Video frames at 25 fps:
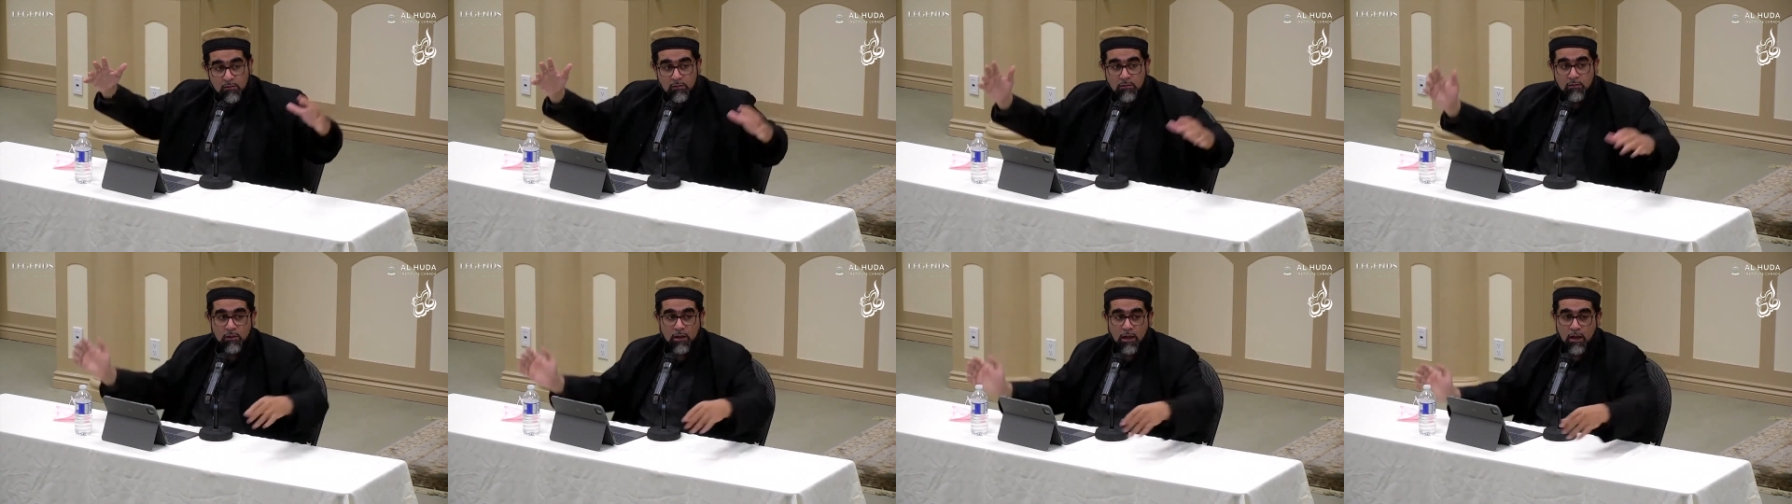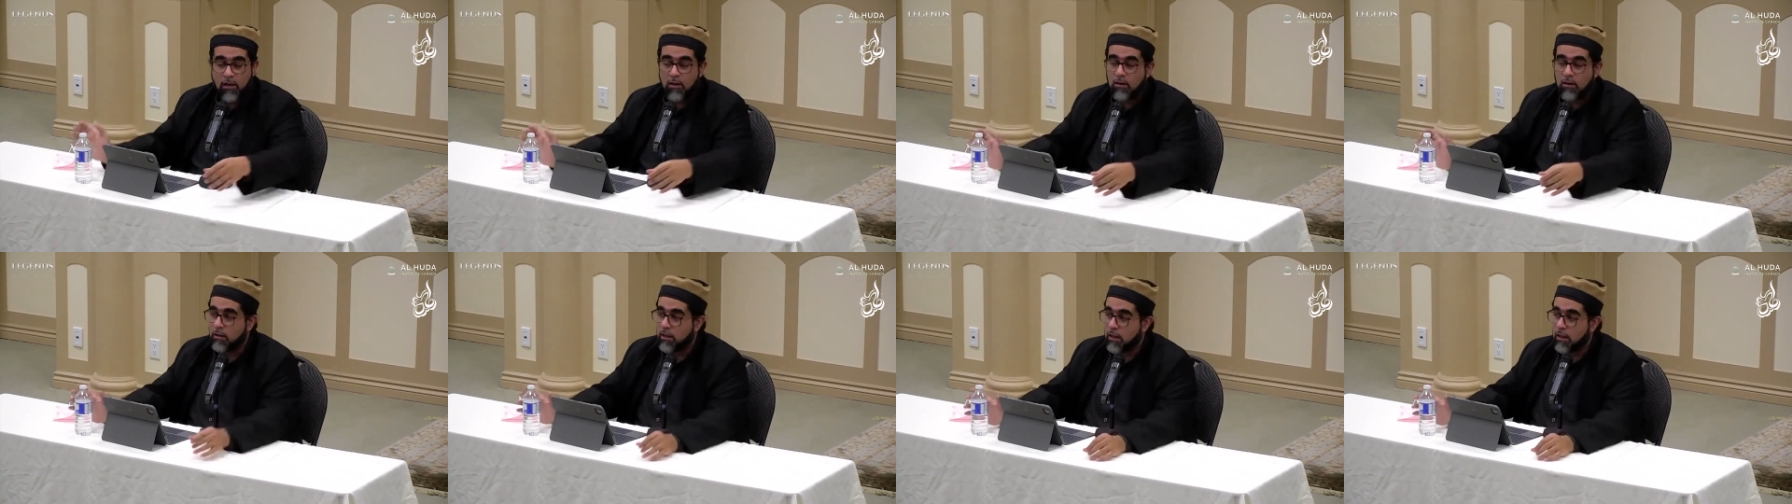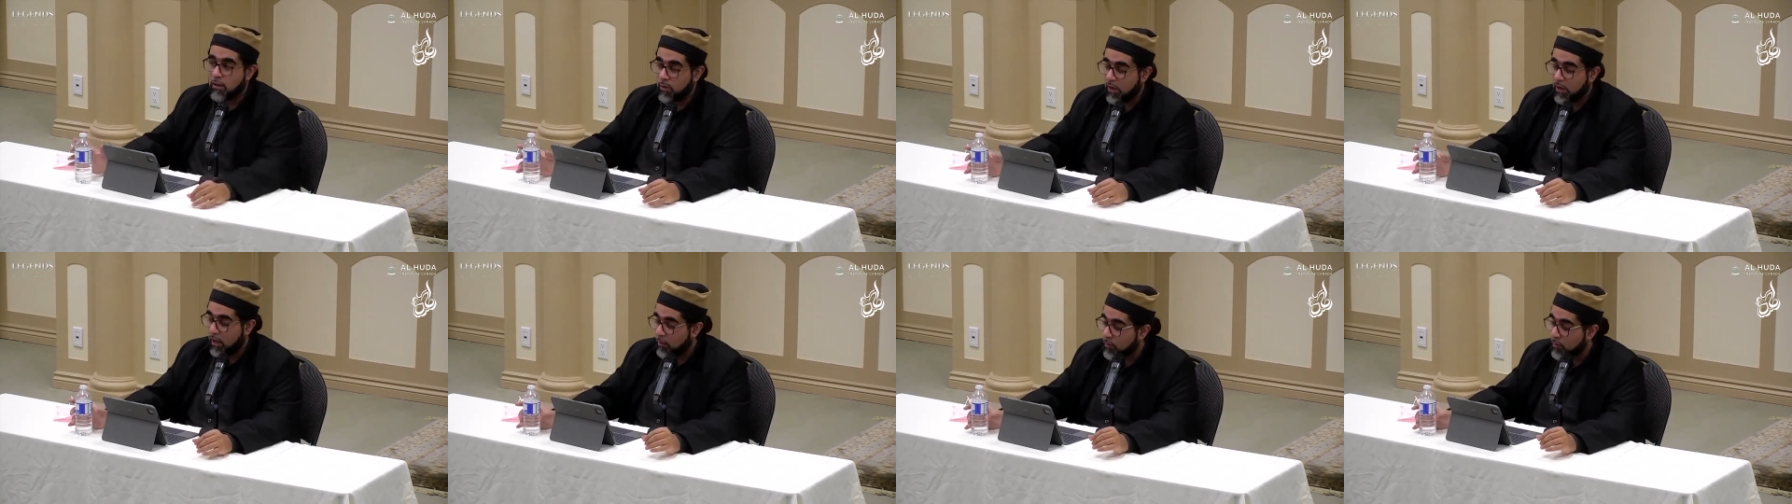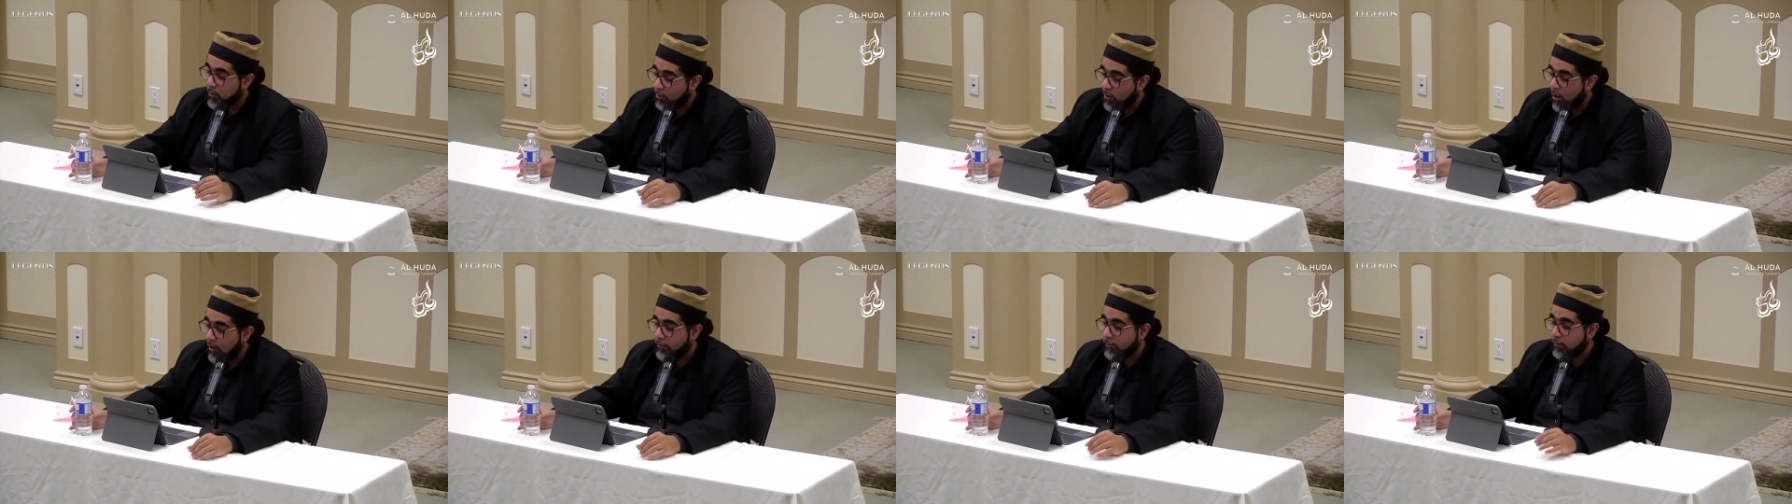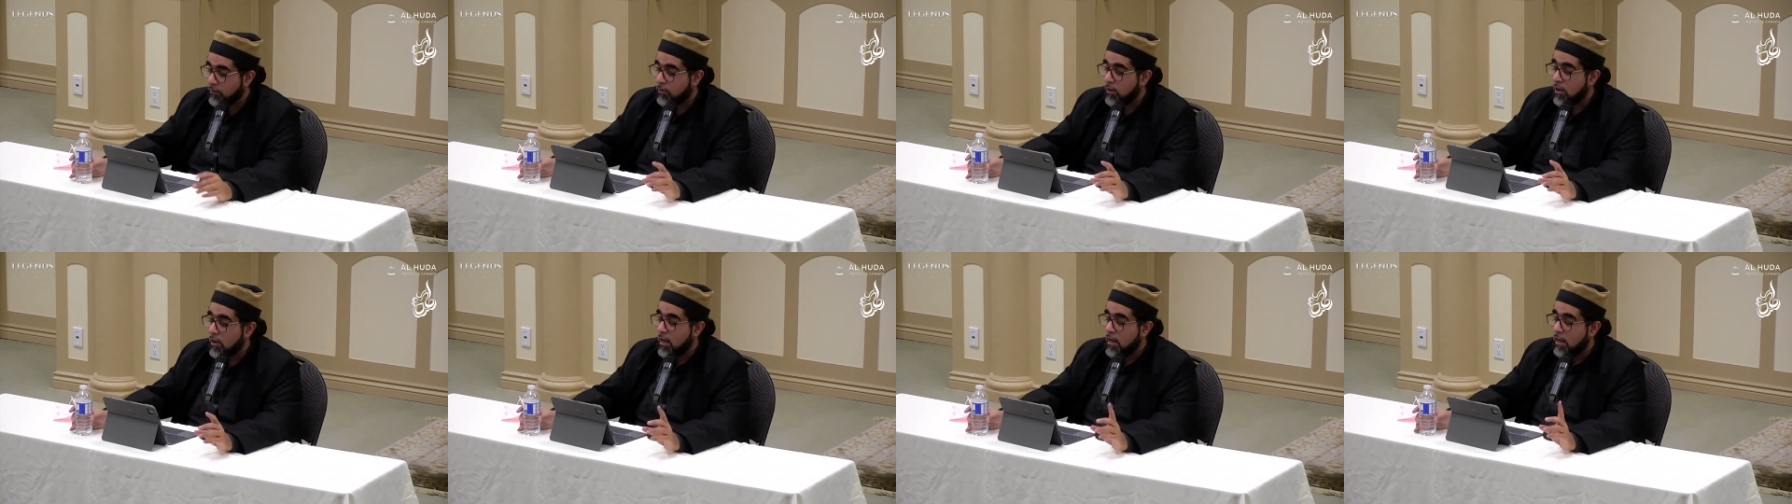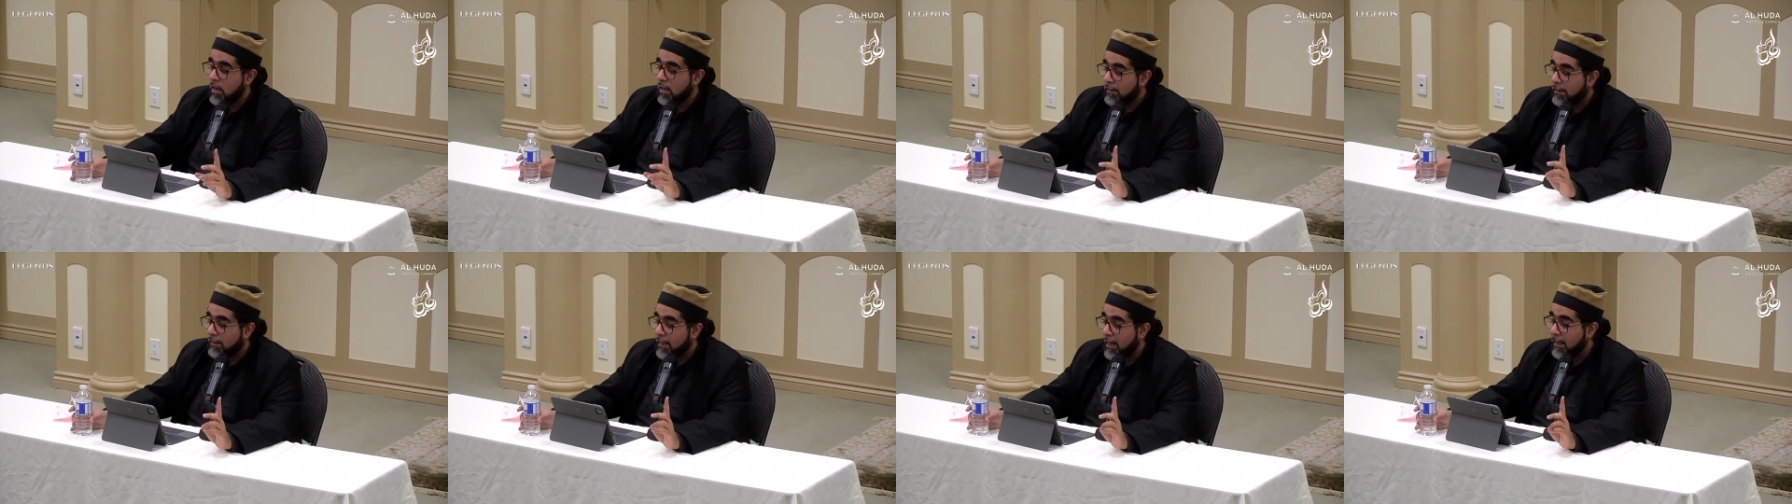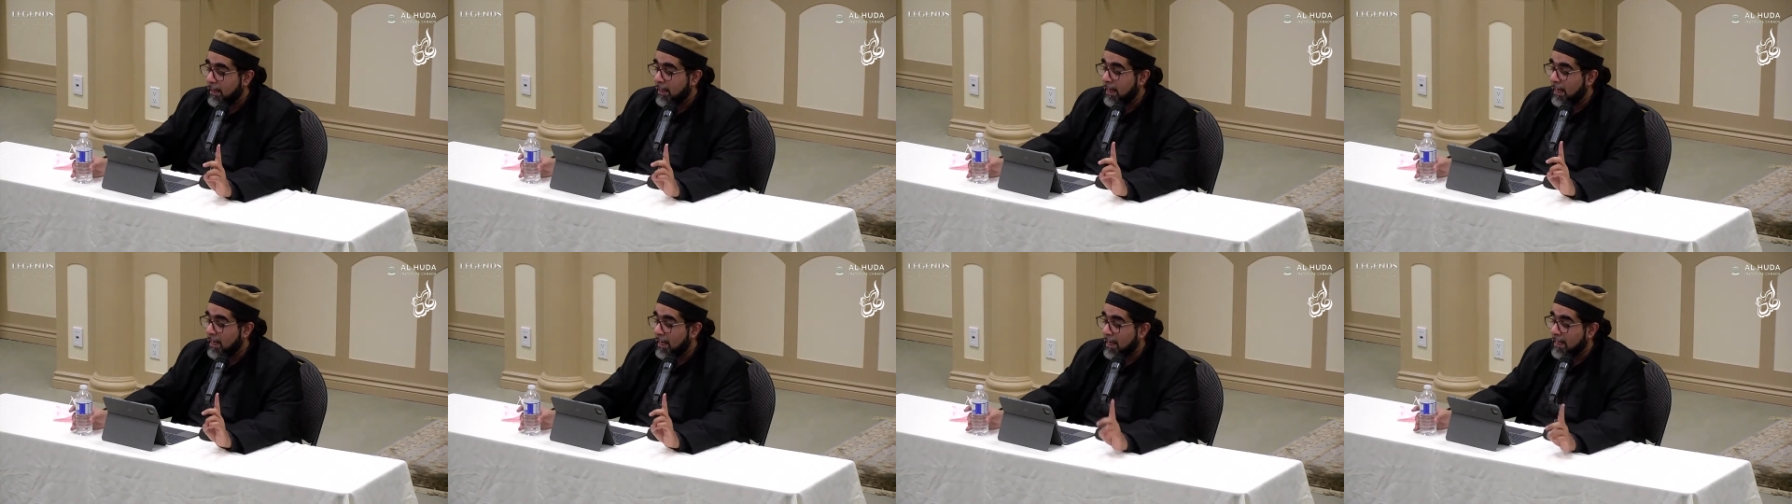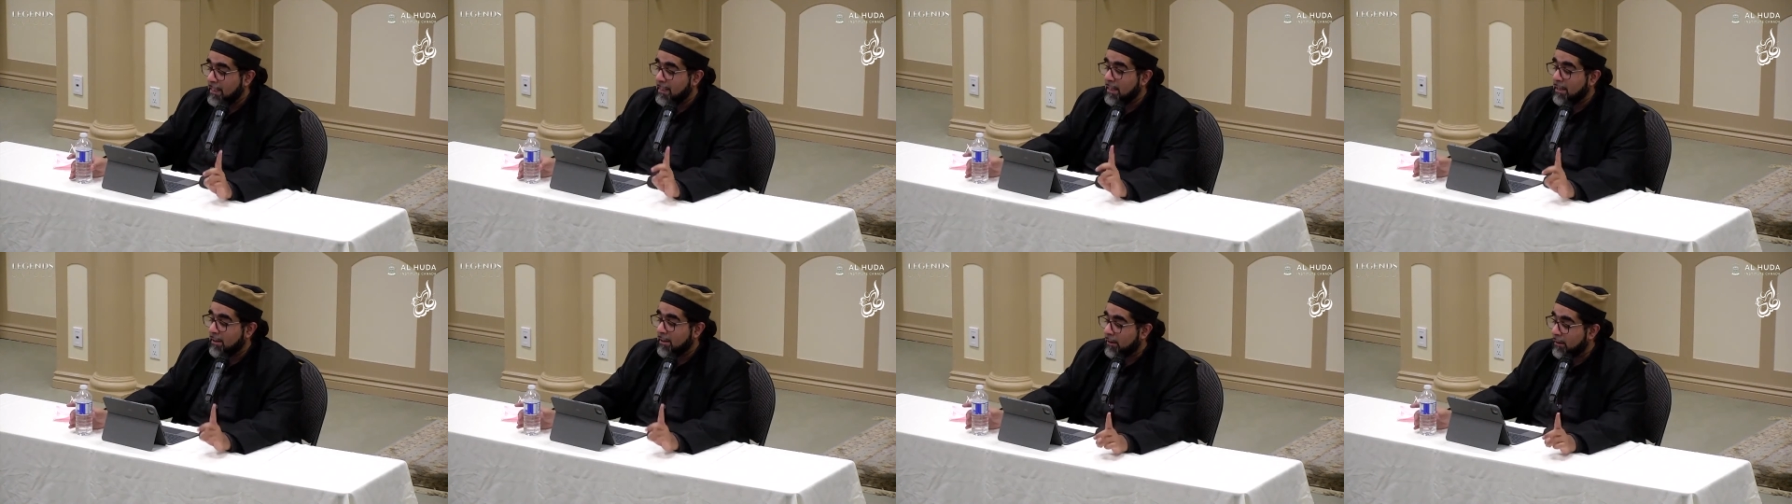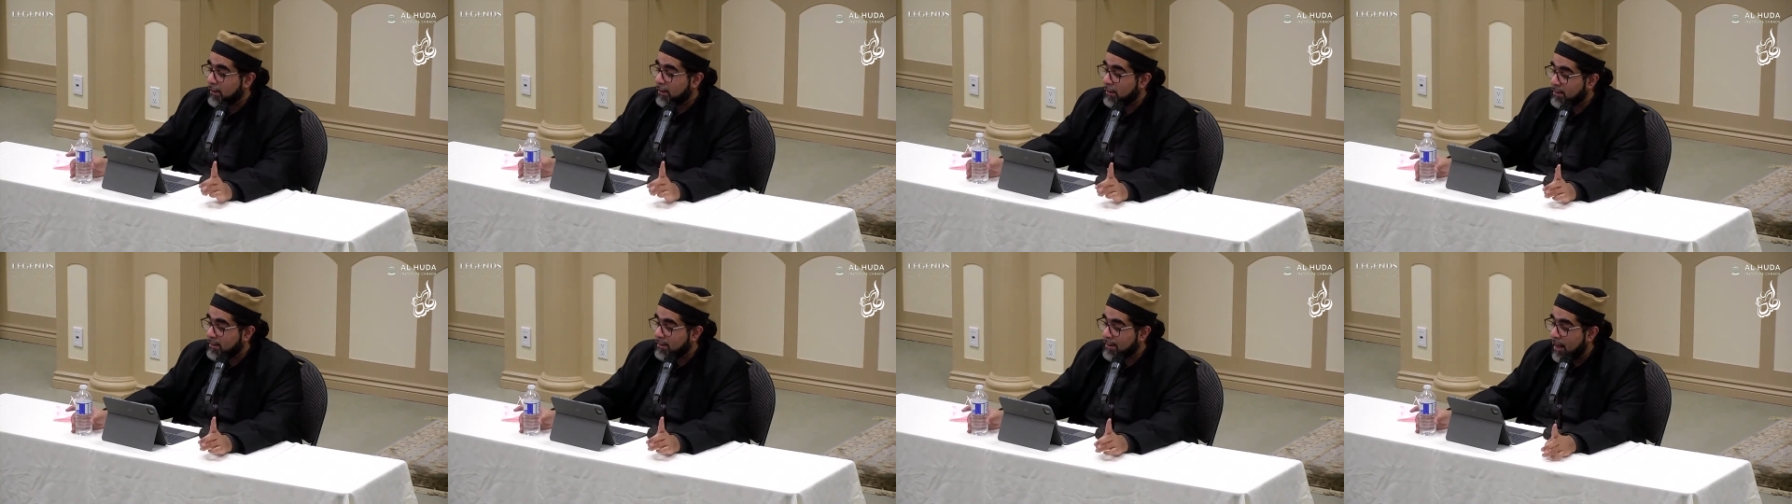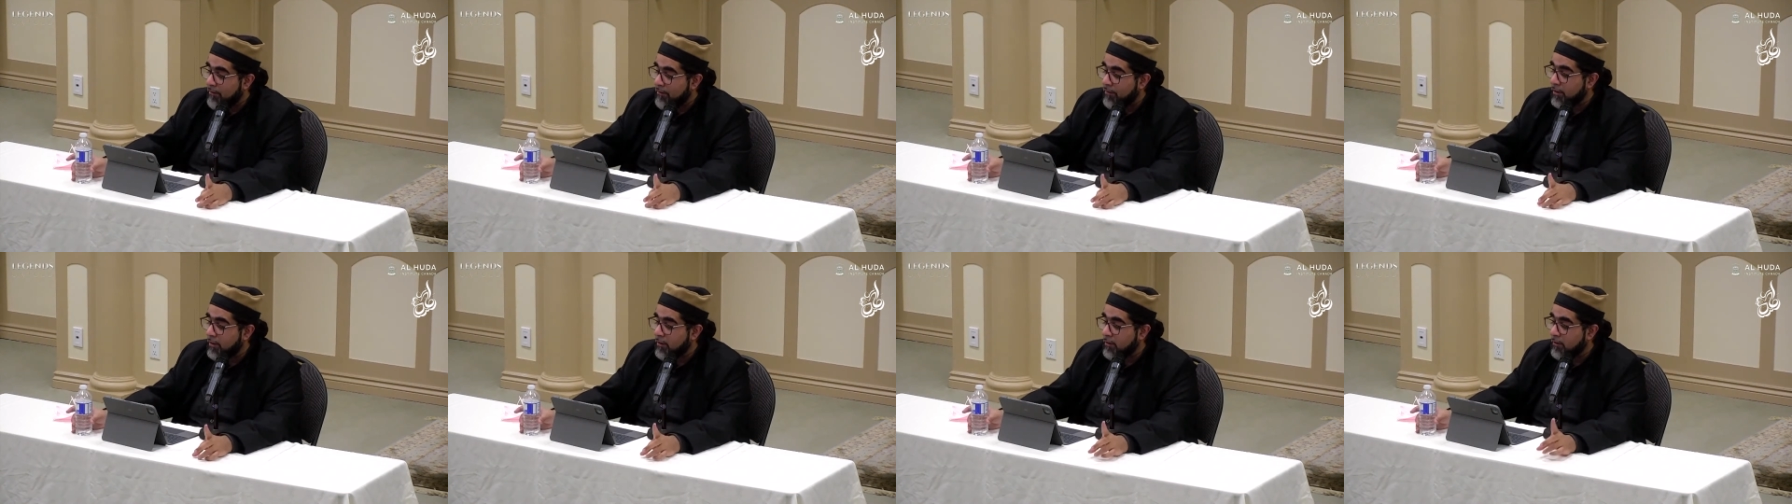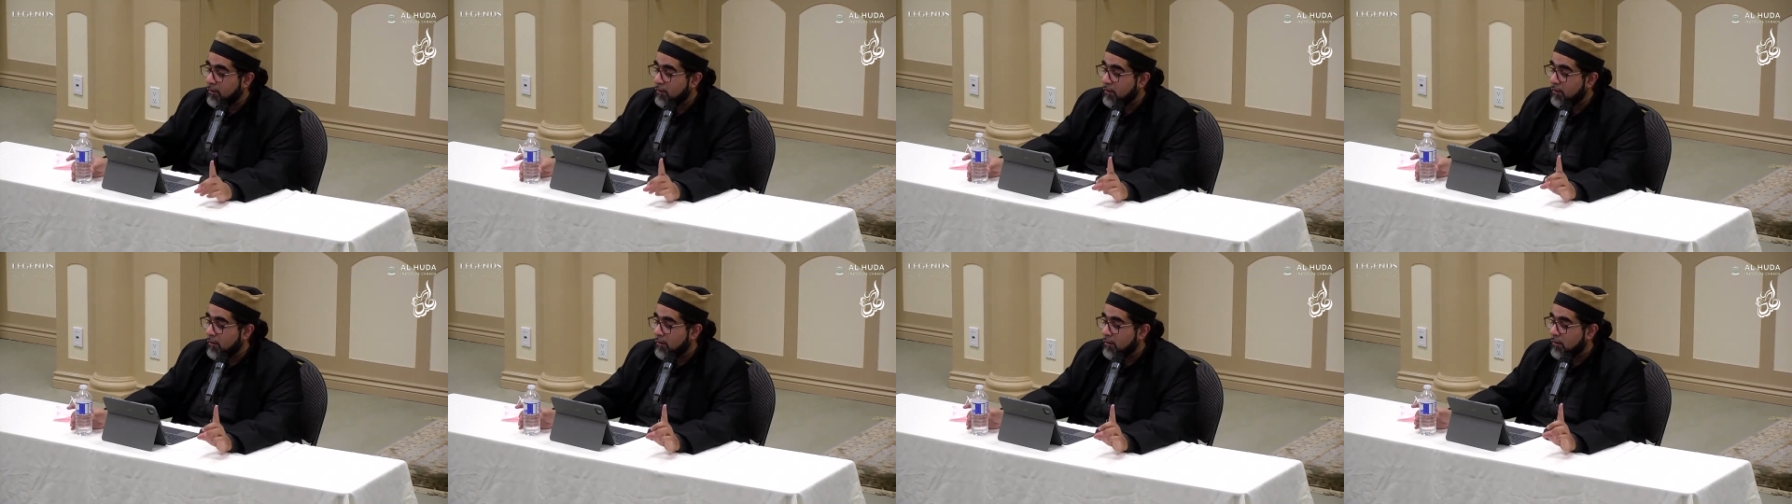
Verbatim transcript: Okay? He became the province. Then in 1837,